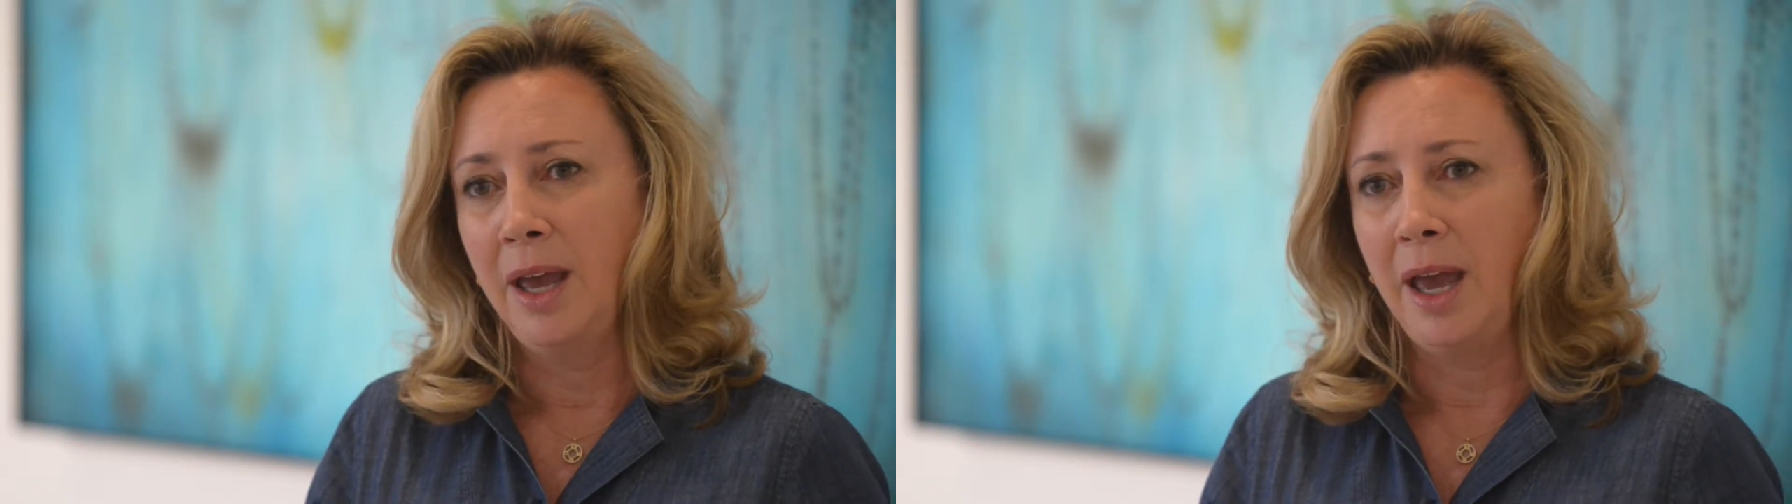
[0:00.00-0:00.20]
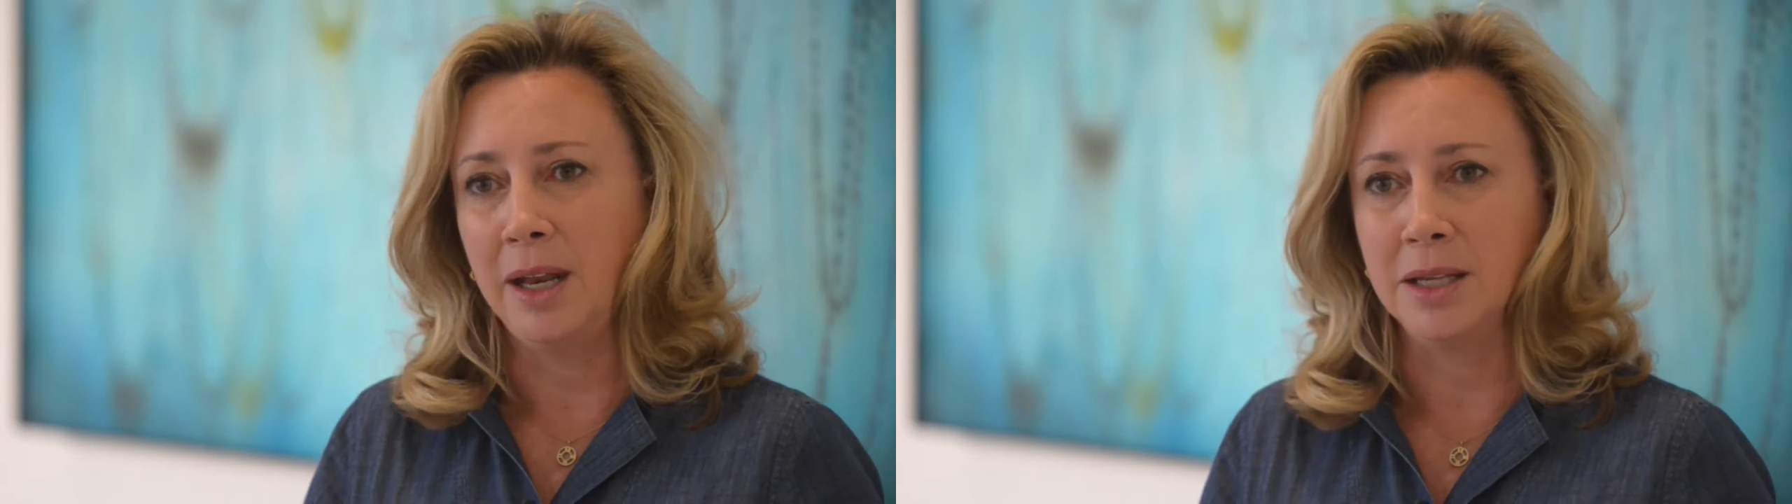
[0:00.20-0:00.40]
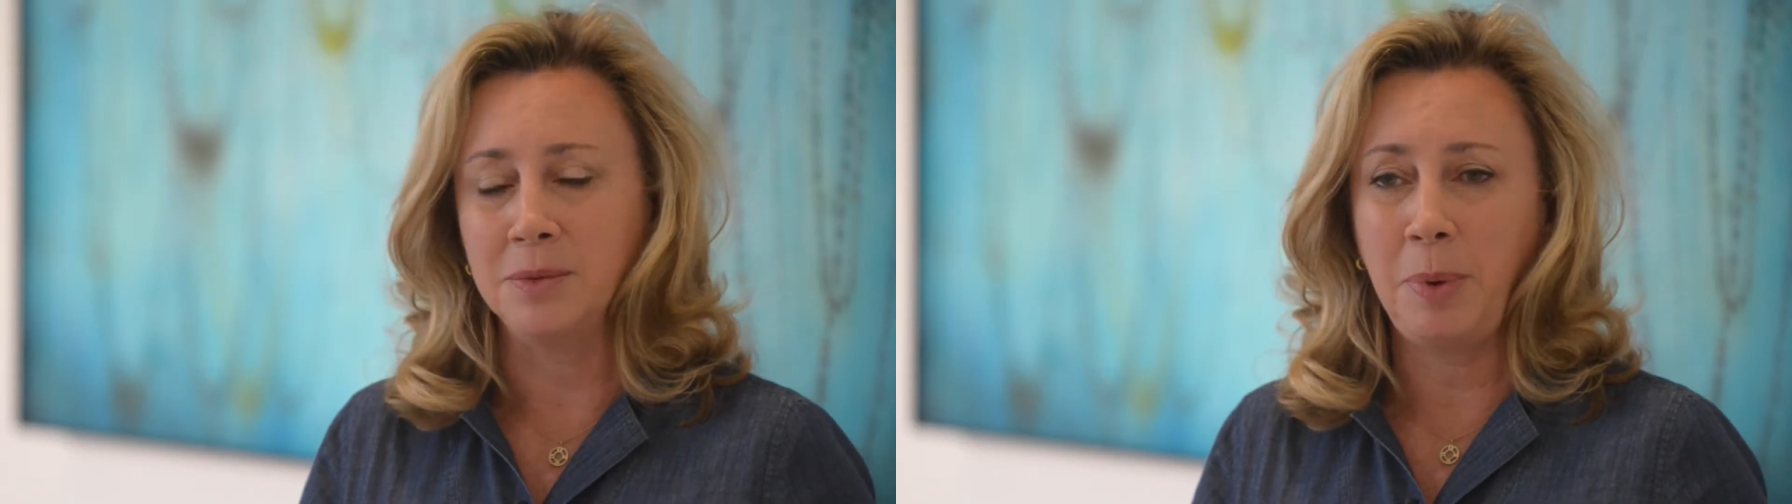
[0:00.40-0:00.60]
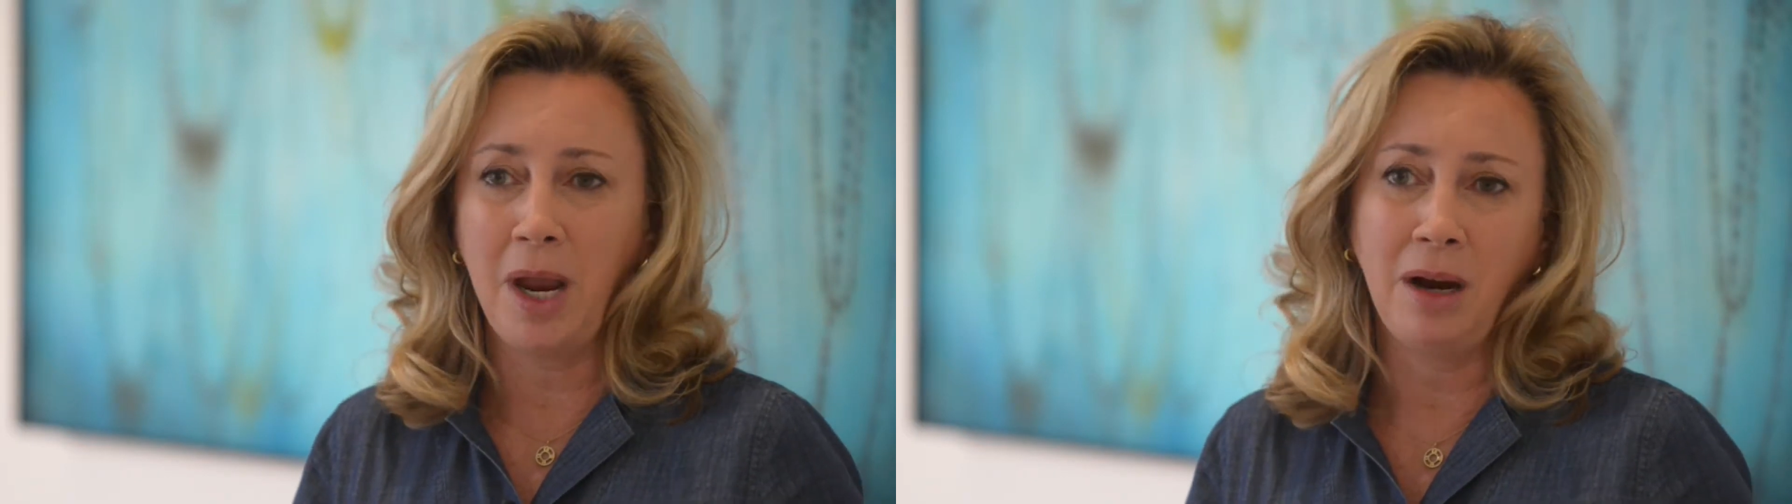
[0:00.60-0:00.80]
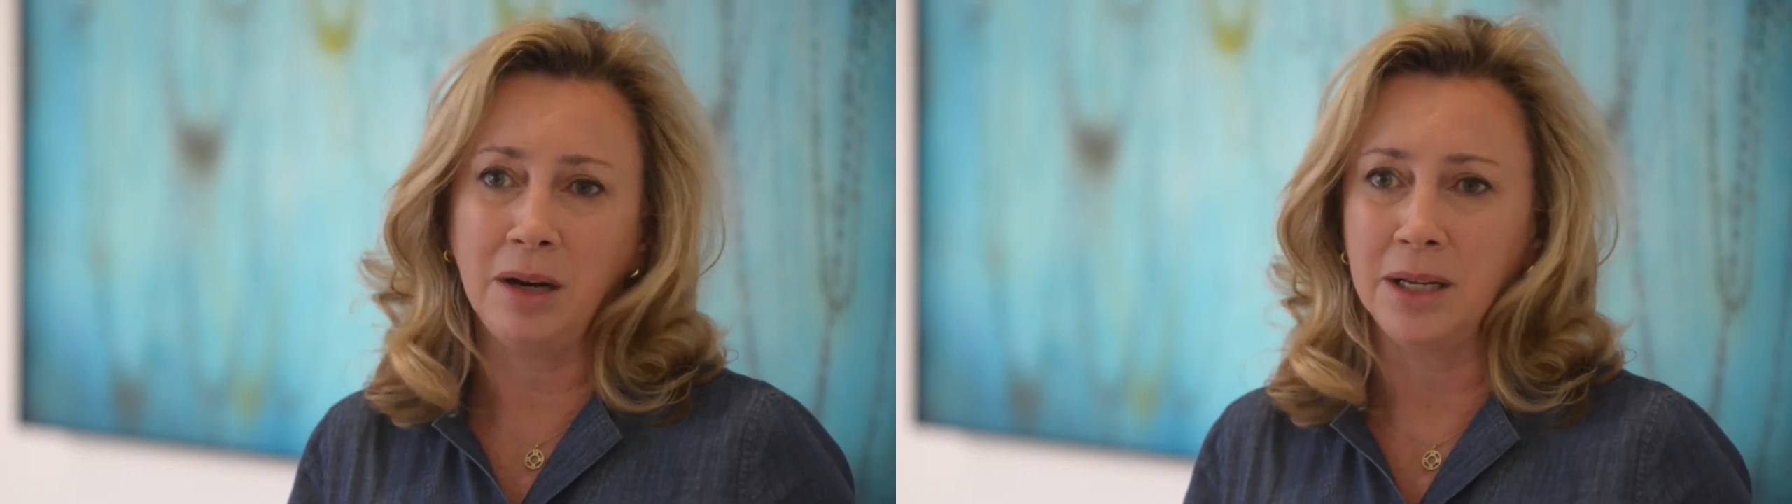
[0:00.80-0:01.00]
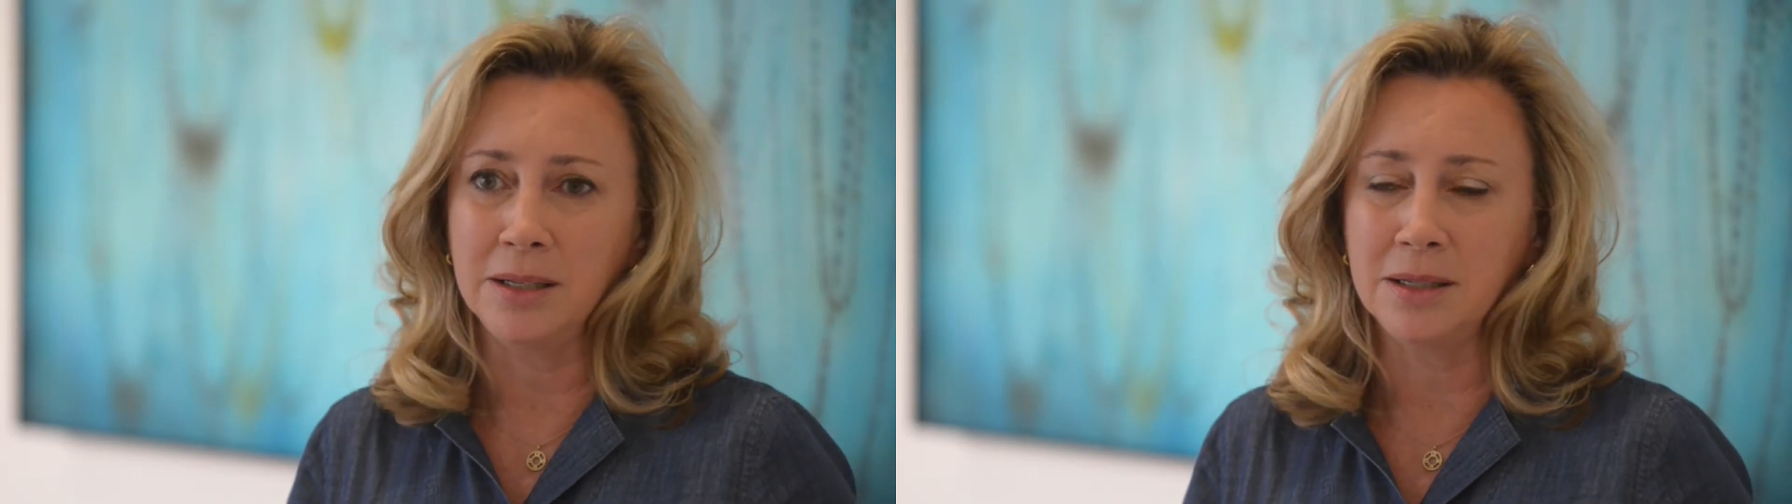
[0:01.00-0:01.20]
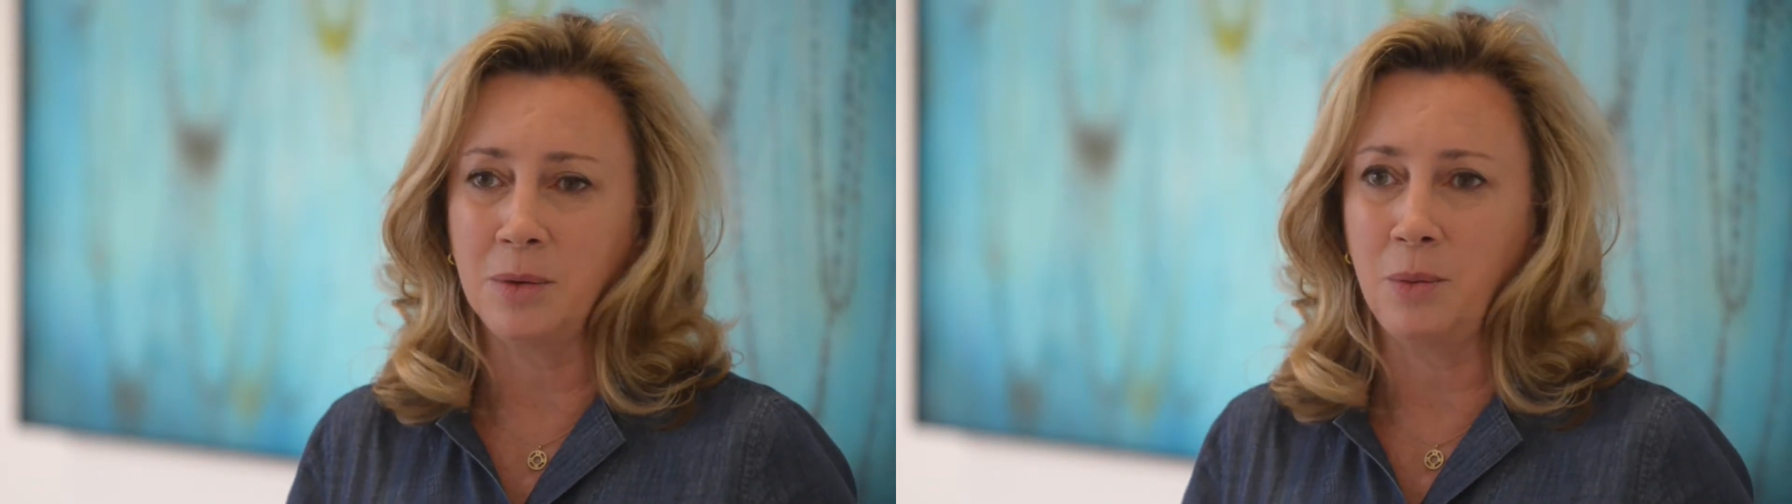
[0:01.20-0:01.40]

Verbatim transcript: And as parents,